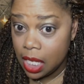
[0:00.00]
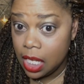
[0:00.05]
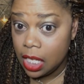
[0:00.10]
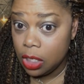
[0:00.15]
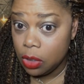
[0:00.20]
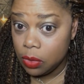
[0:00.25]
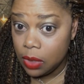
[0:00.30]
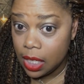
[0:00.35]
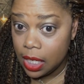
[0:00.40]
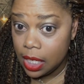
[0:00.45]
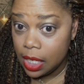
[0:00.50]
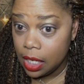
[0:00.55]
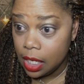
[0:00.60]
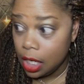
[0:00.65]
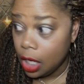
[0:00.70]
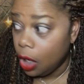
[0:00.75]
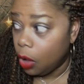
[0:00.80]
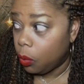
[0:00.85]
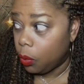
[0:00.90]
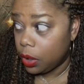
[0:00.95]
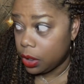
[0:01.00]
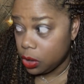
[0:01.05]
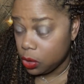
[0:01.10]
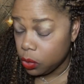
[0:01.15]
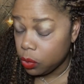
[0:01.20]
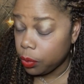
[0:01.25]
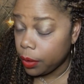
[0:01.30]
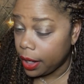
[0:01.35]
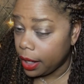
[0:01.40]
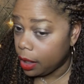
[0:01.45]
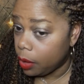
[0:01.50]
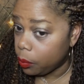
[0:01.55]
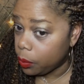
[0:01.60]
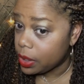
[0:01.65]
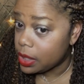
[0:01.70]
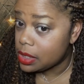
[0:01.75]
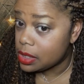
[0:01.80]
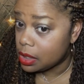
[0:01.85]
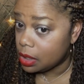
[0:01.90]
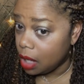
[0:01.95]
thing you did where you ran
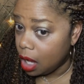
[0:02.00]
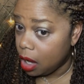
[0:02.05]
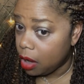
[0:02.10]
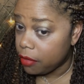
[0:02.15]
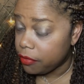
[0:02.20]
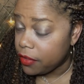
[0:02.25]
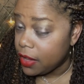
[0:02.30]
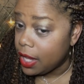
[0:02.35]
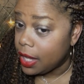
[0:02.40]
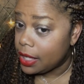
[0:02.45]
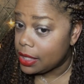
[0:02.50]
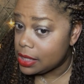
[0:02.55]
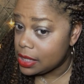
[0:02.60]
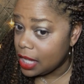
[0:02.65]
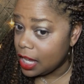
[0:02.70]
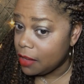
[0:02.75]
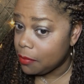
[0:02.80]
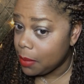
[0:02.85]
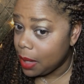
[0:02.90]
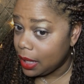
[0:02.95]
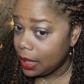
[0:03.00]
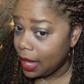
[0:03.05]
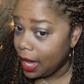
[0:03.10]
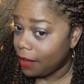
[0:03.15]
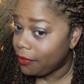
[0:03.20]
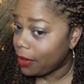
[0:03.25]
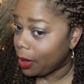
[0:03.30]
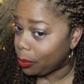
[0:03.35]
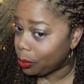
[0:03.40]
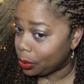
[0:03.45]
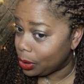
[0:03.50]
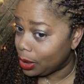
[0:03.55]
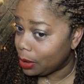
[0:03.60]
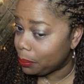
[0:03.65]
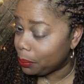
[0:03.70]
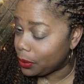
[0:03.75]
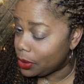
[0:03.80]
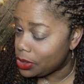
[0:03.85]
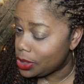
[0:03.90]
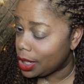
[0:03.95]
Winston off and saved my life. I really
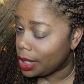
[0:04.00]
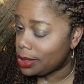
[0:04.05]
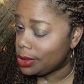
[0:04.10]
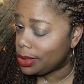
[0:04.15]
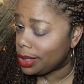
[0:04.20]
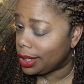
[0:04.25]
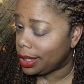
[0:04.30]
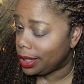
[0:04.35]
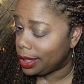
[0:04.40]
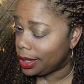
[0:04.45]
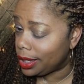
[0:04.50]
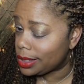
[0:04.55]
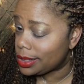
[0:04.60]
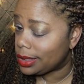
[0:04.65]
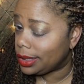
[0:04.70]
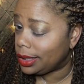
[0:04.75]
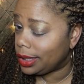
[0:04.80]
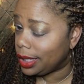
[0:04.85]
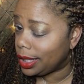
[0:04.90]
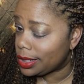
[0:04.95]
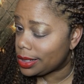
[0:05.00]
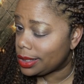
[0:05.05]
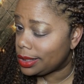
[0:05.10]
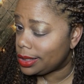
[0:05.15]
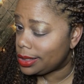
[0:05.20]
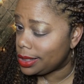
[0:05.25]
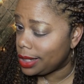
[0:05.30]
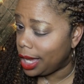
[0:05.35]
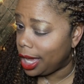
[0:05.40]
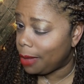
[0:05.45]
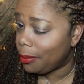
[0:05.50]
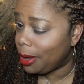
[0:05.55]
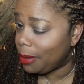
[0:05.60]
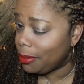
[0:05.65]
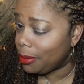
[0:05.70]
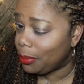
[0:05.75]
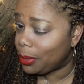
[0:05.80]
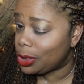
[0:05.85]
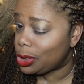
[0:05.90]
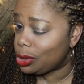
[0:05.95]
appreciate you did an excellent, excellent job,
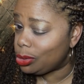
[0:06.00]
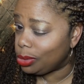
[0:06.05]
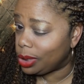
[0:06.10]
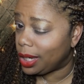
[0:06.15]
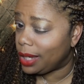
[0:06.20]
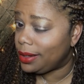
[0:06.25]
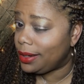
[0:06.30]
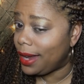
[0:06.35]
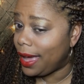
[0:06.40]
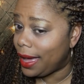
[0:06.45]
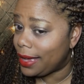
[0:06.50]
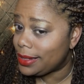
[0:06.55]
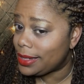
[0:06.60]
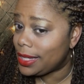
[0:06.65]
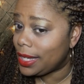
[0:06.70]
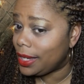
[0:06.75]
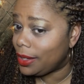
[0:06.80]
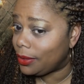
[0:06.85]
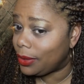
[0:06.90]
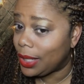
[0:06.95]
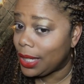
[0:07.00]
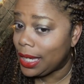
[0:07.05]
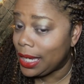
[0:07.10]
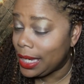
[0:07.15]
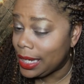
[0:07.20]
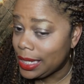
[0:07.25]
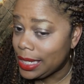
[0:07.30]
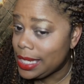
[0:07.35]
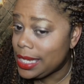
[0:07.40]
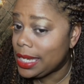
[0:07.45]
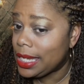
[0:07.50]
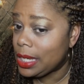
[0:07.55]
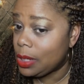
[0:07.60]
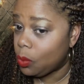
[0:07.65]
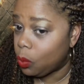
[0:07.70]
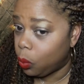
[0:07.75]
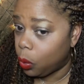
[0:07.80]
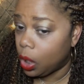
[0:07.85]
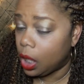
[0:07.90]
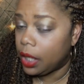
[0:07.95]
Amy, but you cannot tell N
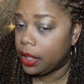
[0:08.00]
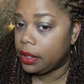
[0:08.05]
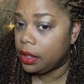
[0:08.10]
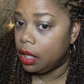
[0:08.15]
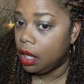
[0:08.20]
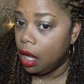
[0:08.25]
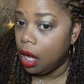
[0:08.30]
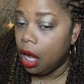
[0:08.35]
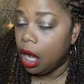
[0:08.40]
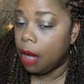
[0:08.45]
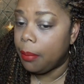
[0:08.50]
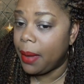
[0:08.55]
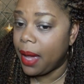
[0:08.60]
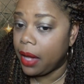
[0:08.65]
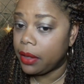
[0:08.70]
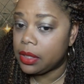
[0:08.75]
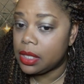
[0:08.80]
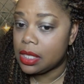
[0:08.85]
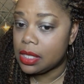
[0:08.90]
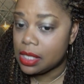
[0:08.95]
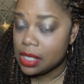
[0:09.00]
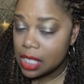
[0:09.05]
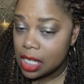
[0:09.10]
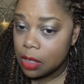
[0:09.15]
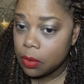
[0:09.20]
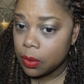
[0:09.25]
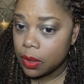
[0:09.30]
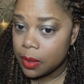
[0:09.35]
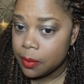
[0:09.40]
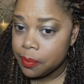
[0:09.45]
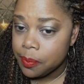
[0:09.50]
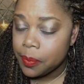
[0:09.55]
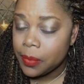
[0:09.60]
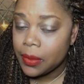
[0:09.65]
T one about this secret.